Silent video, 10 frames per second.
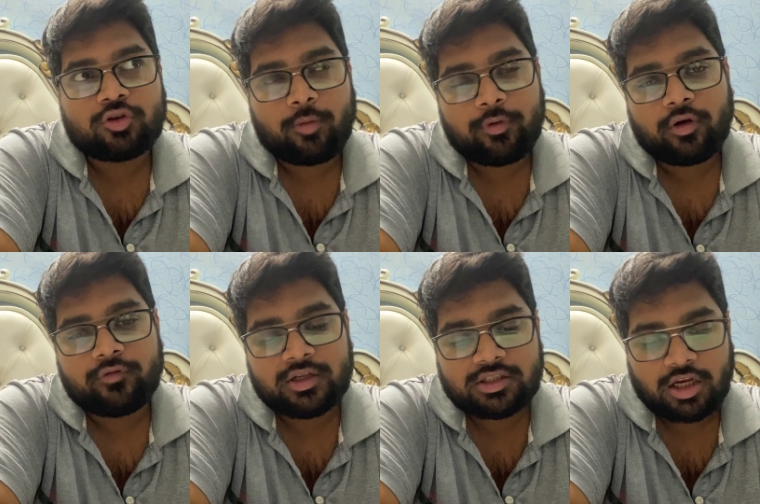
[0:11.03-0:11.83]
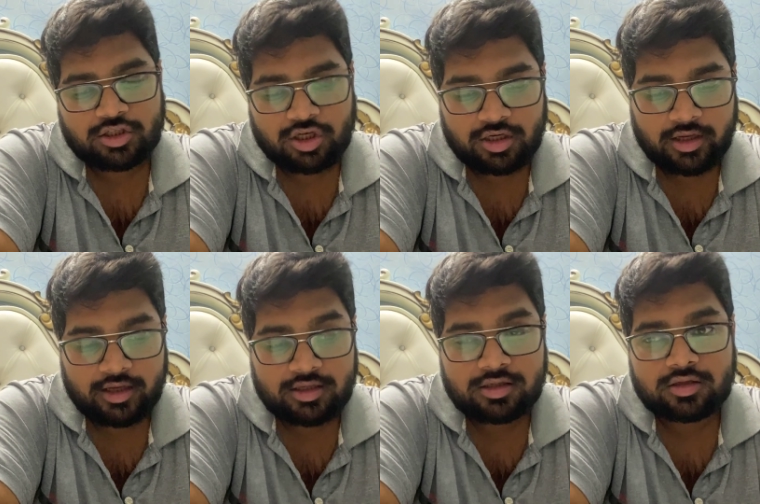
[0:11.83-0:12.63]
topic of discussion
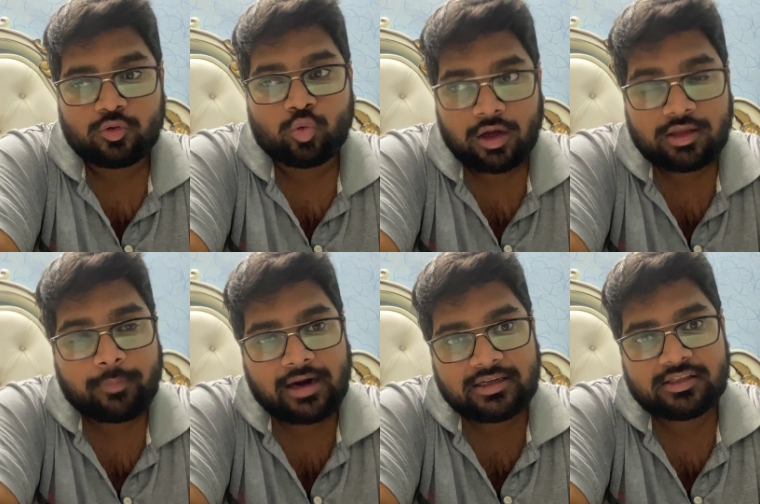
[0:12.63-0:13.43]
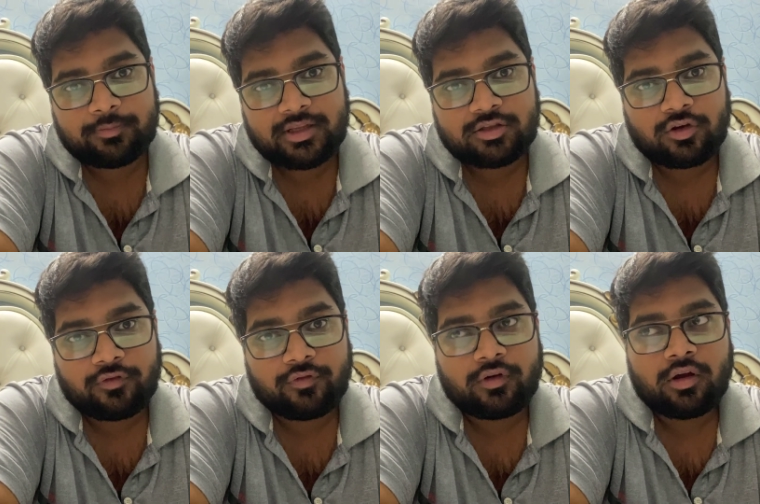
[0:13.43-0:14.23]
is who are the participants
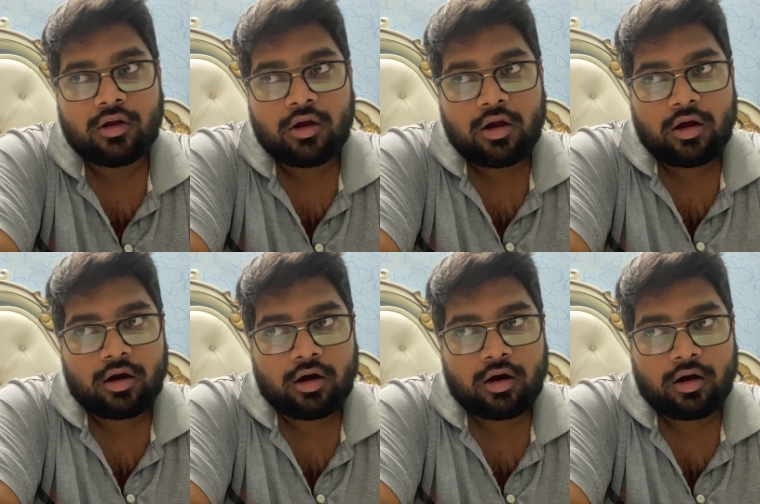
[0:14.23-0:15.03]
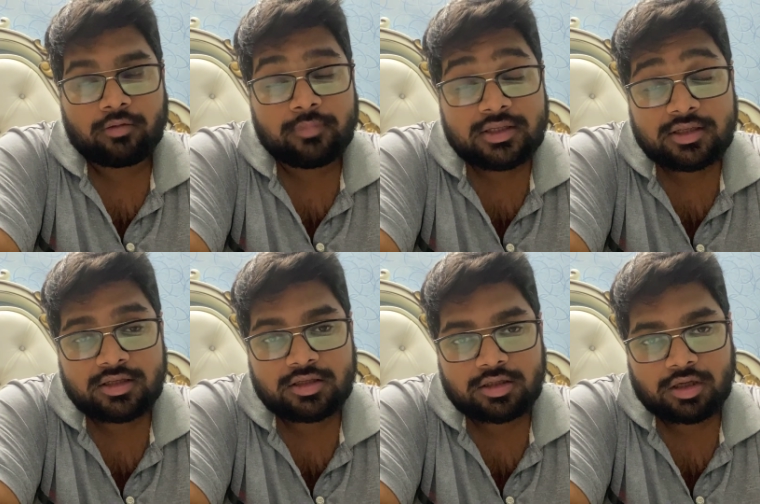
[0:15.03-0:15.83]
of uh,
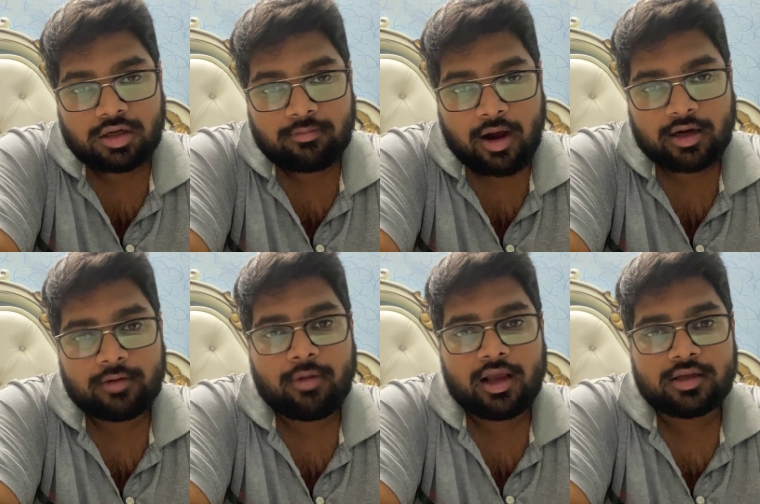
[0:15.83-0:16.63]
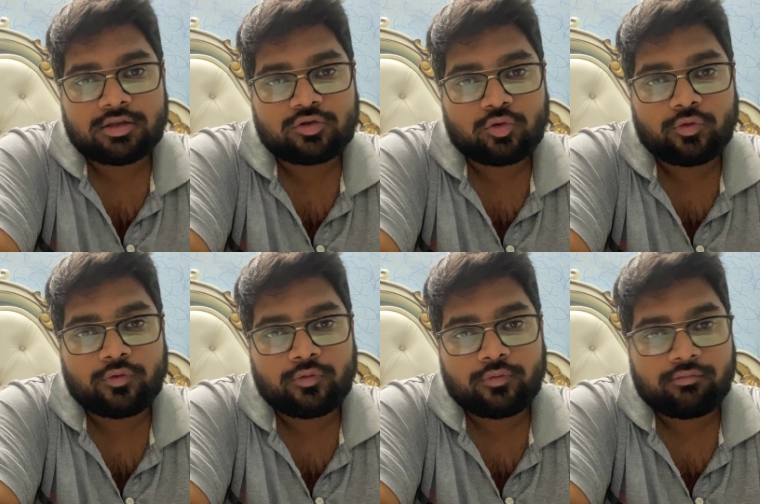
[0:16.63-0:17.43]
business uh, market buyers.
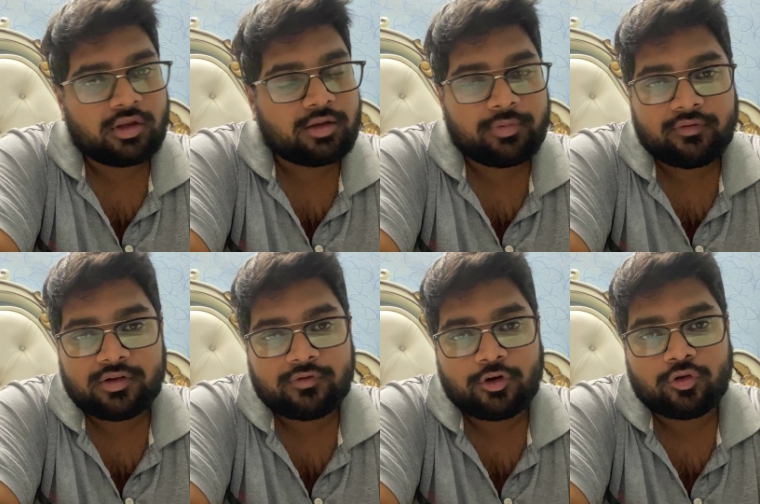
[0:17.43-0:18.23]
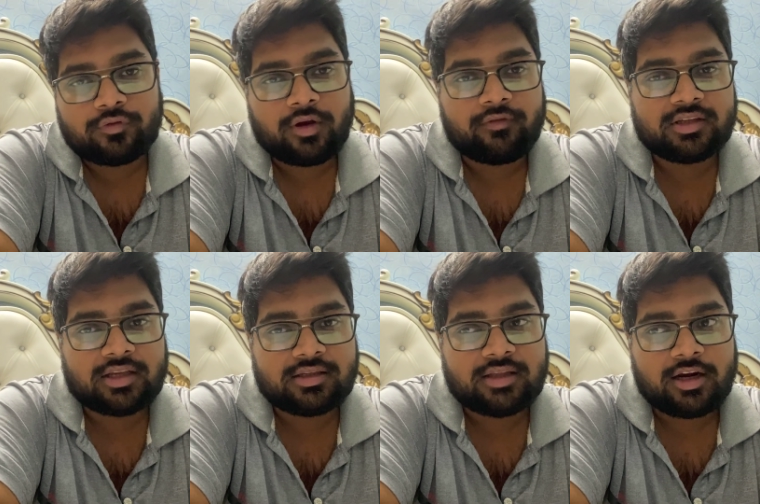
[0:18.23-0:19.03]
So in the previous videos, we have
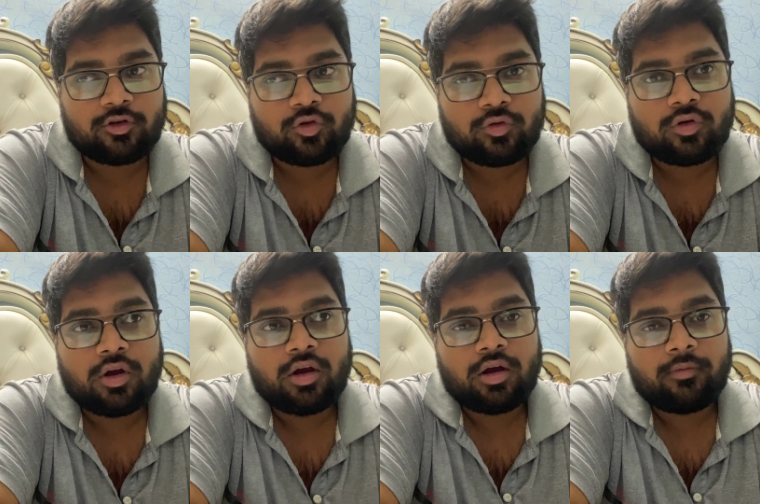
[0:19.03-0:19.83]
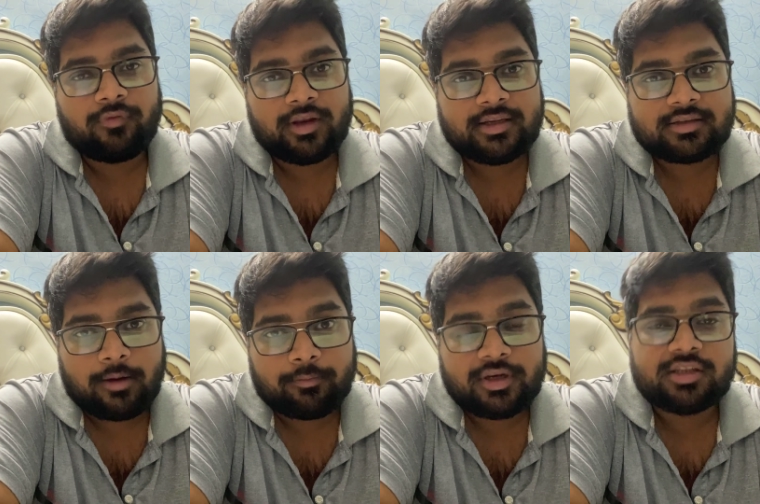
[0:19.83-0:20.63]
discussed that, you know, various
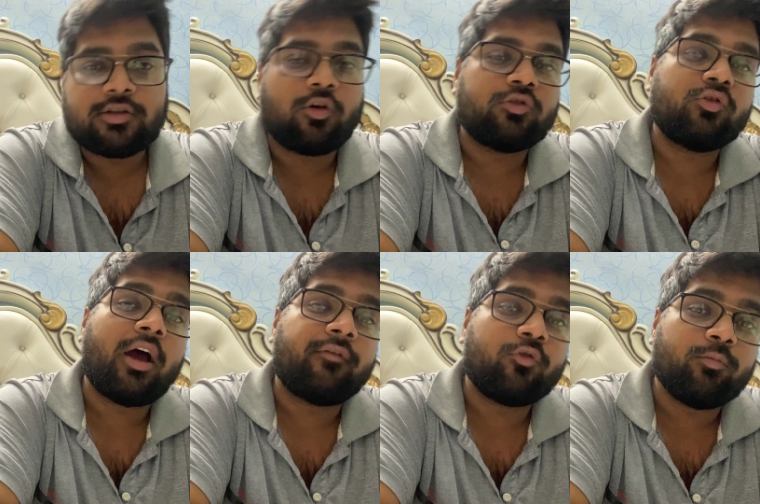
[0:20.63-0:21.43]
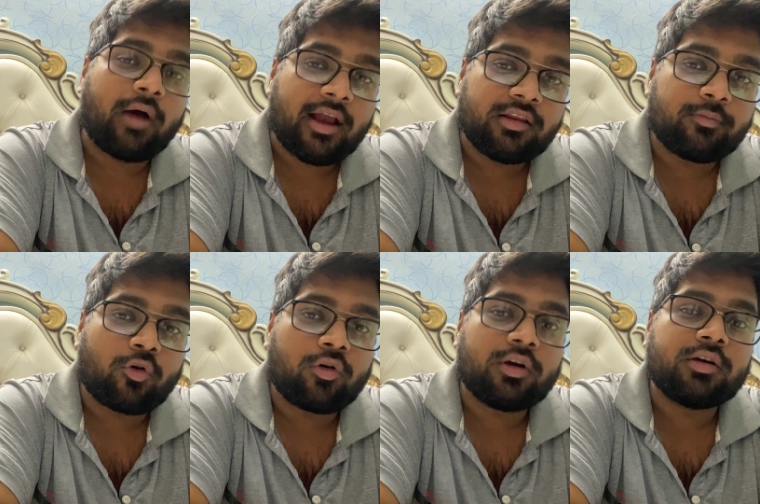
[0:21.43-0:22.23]
companies, they also have to buy the
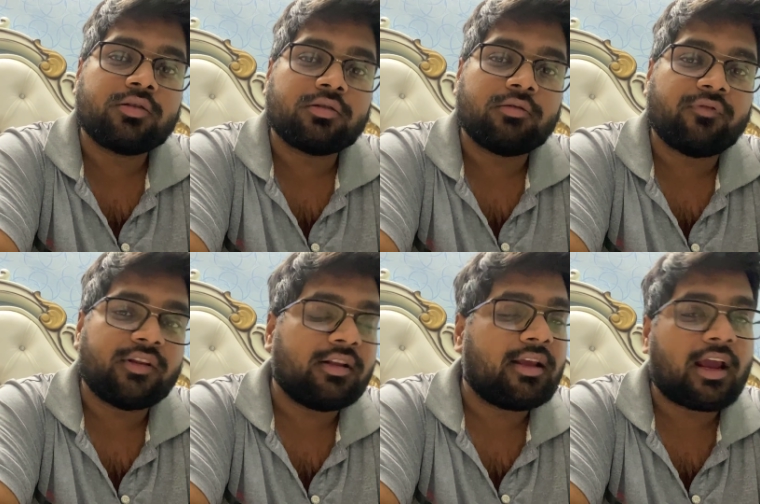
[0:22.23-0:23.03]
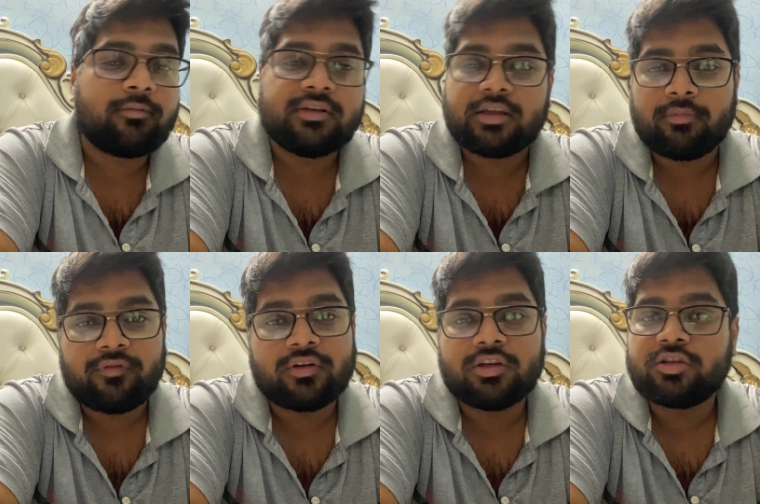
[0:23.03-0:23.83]
products, whether they can be
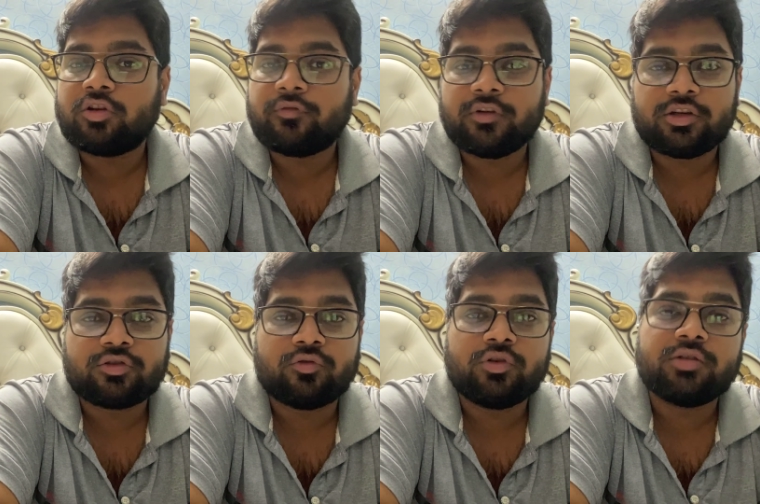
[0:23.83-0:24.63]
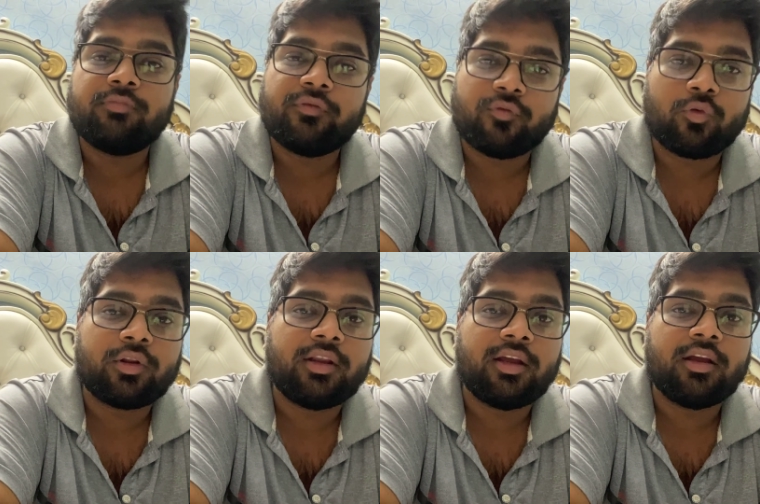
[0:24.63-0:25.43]
semi-finished or finished goods before
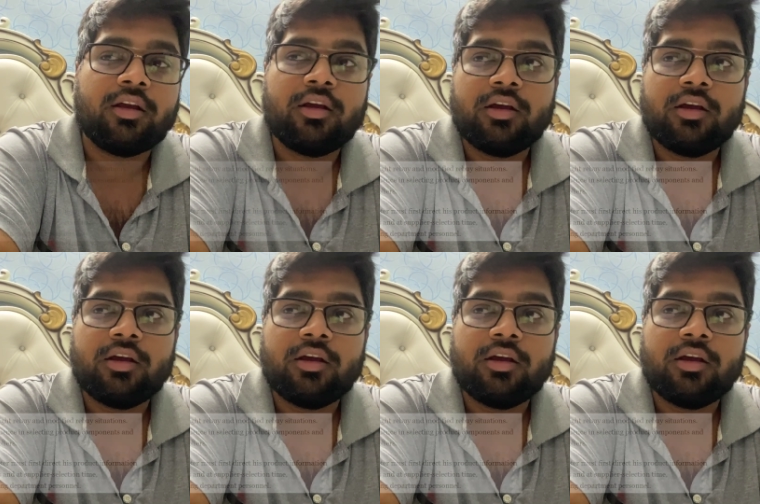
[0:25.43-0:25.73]
they